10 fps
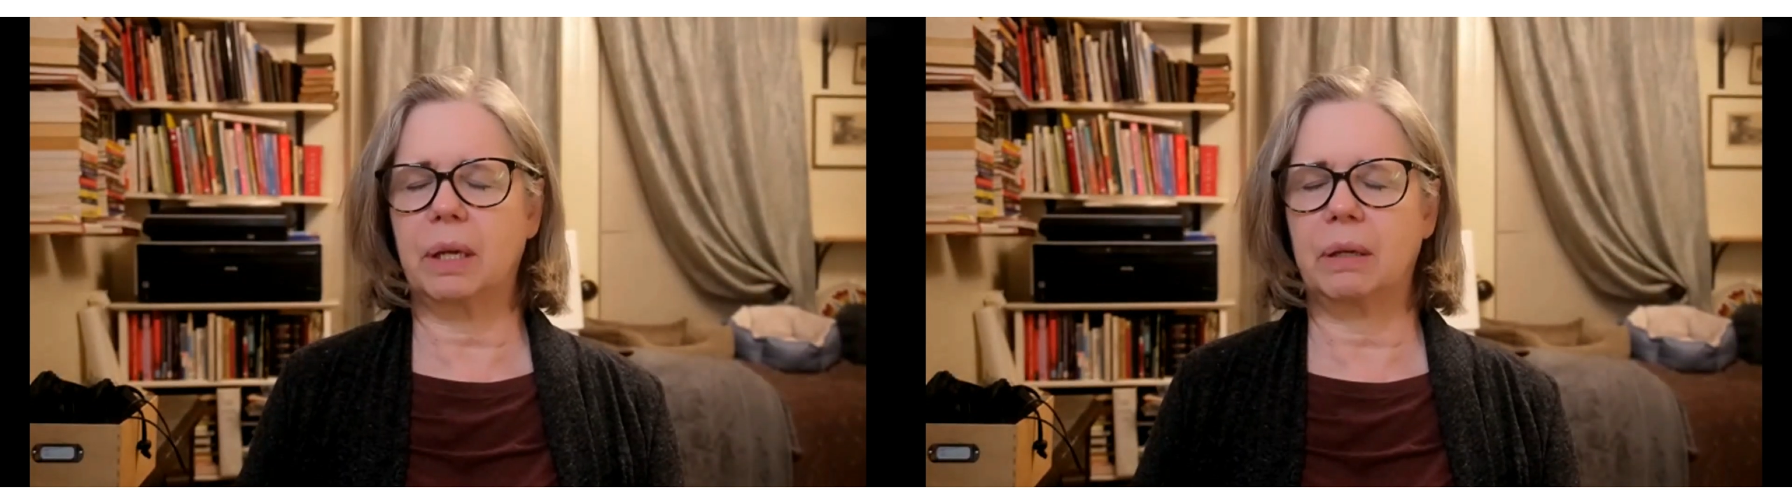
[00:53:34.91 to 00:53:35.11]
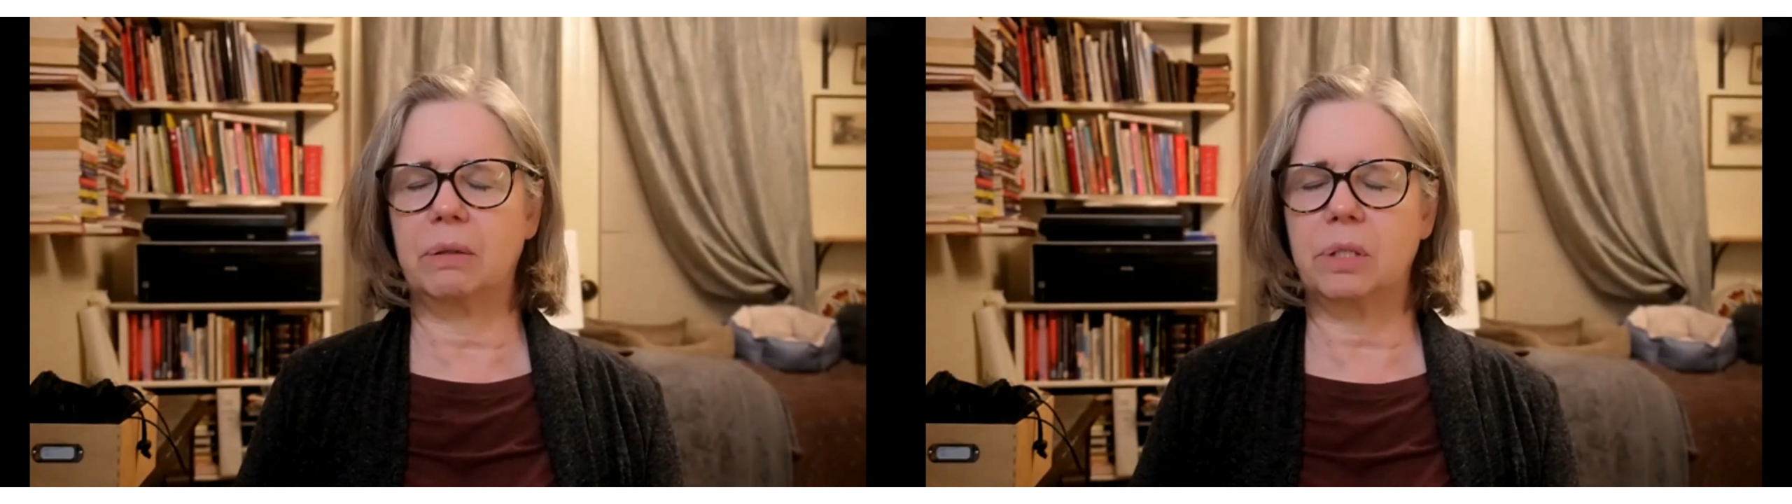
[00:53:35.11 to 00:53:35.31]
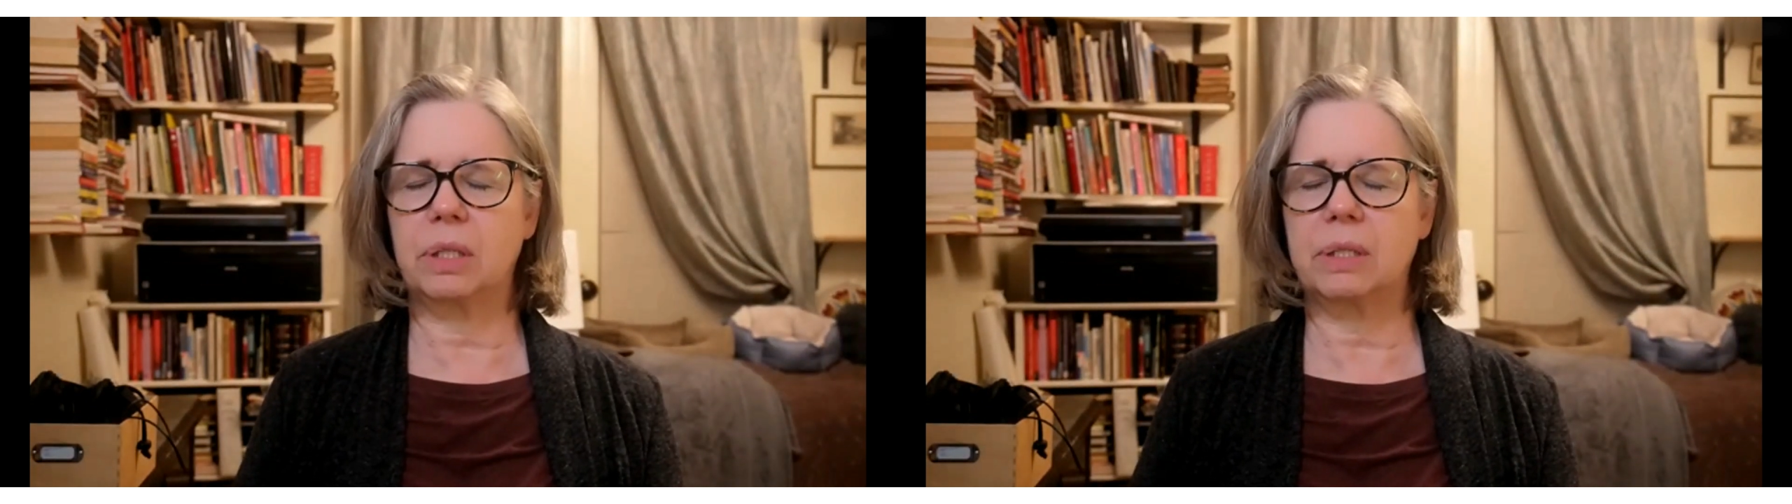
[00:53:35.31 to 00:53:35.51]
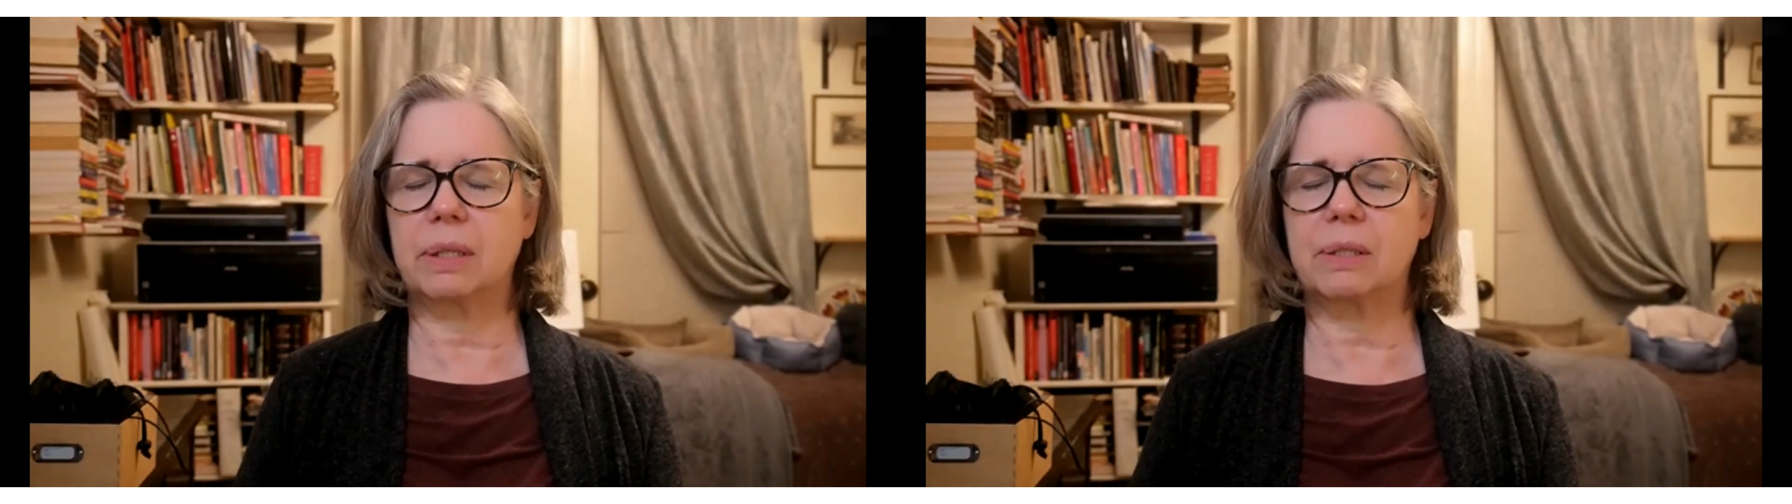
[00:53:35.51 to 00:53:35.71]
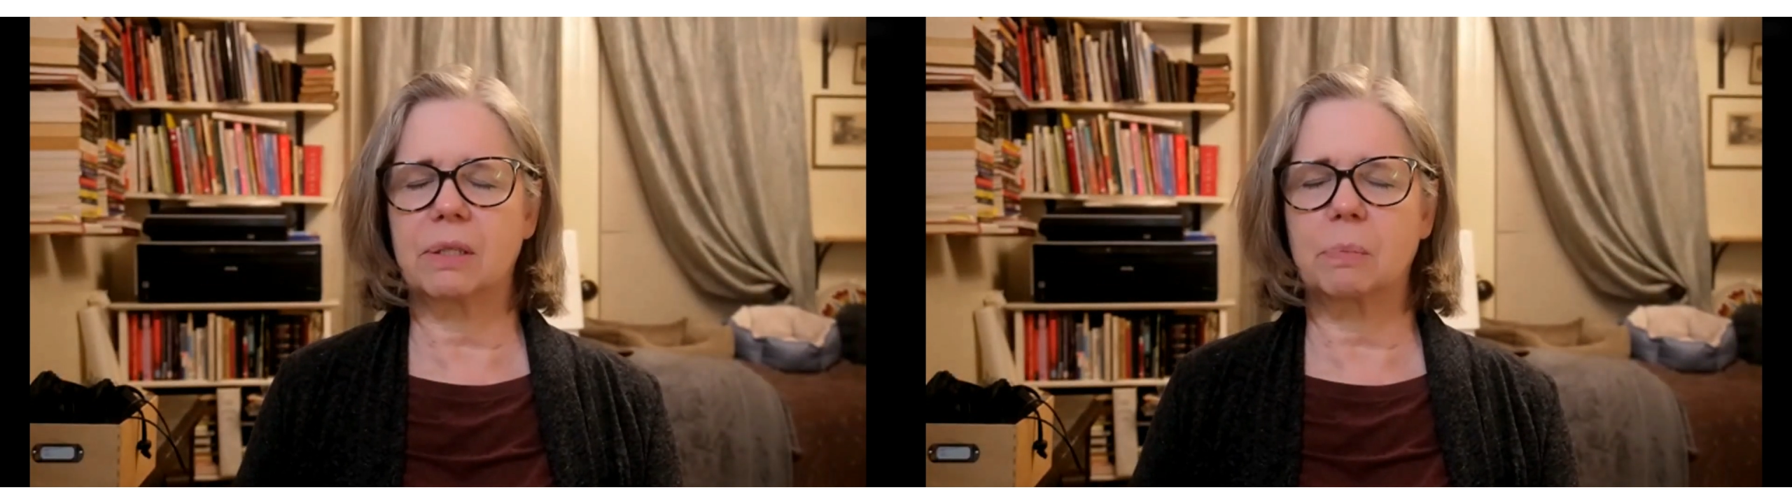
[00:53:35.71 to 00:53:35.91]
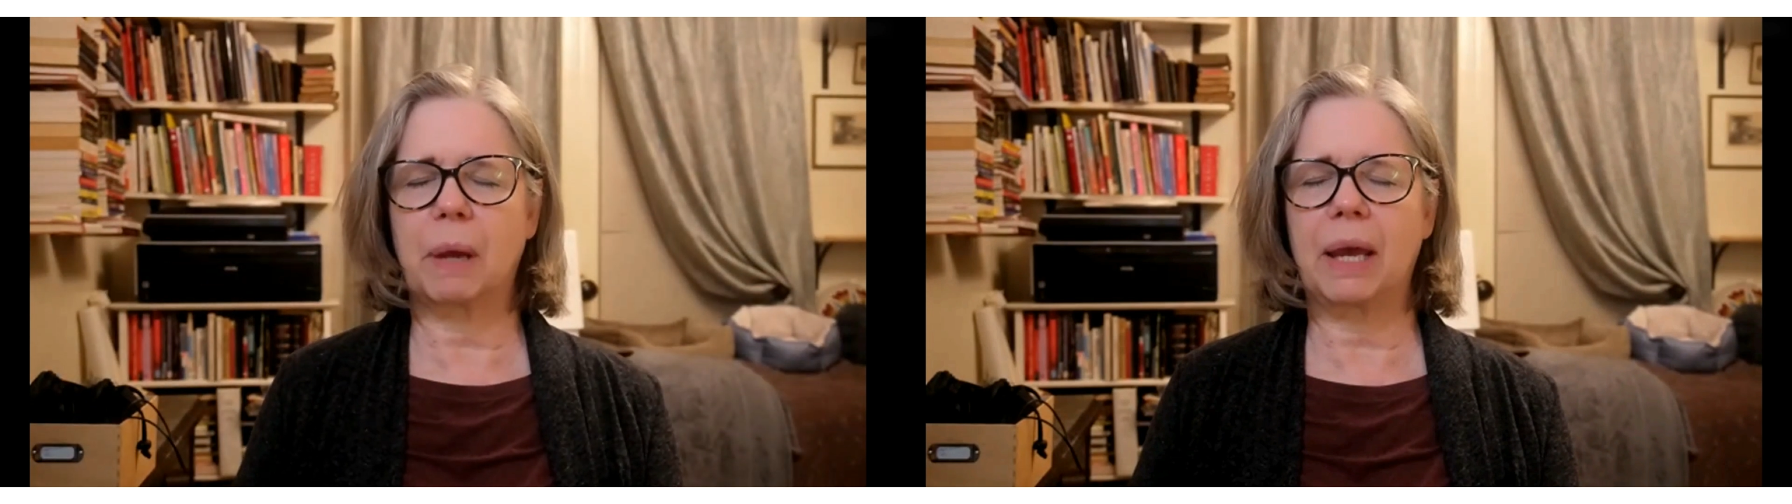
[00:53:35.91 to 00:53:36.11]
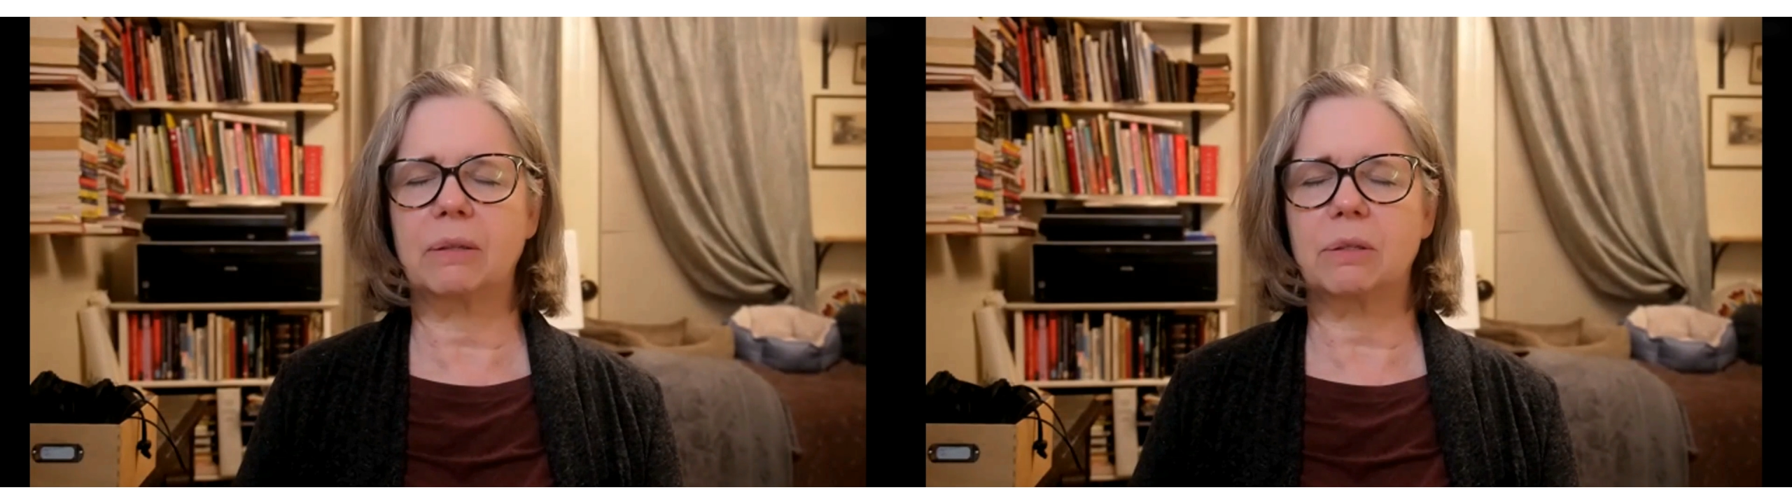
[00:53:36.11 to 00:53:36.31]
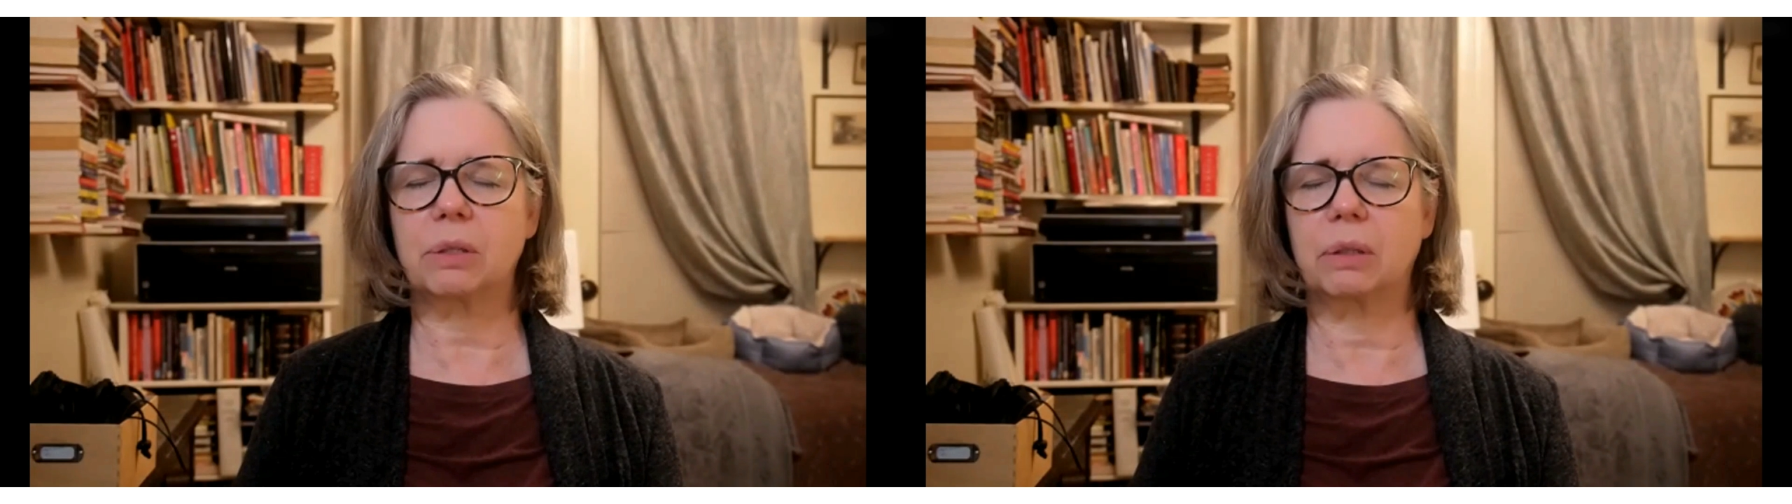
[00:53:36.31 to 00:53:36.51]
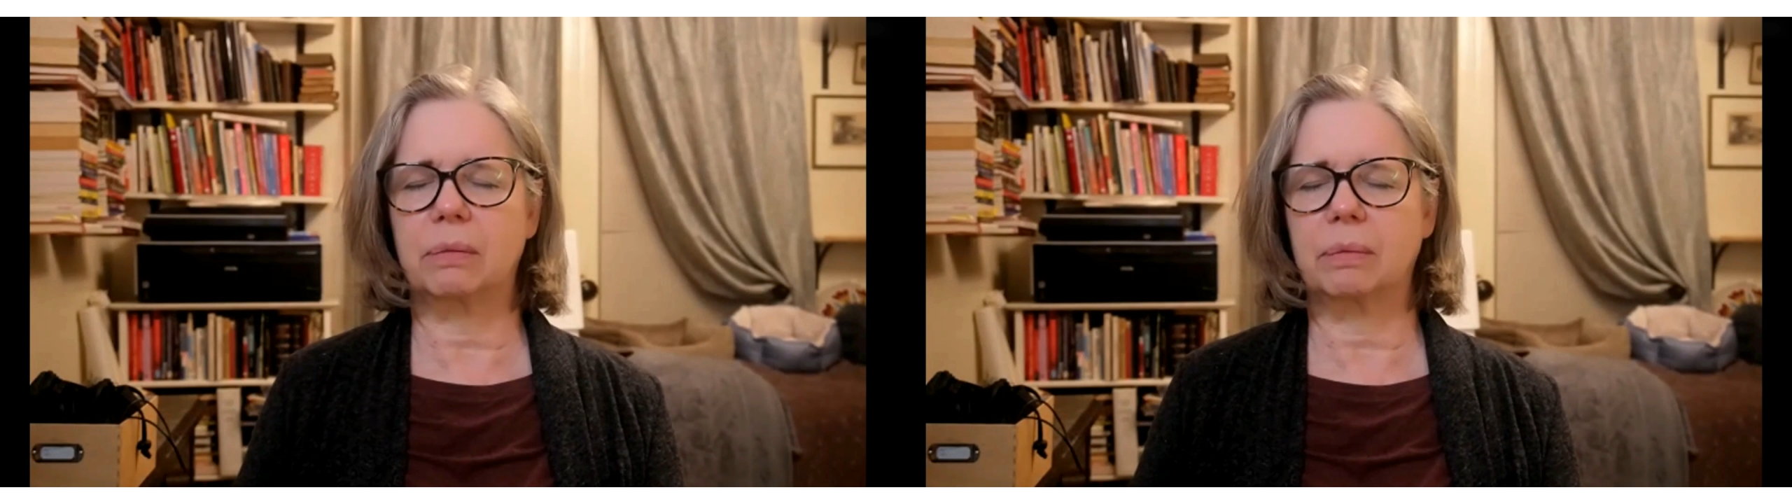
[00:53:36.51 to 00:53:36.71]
energy is expansion,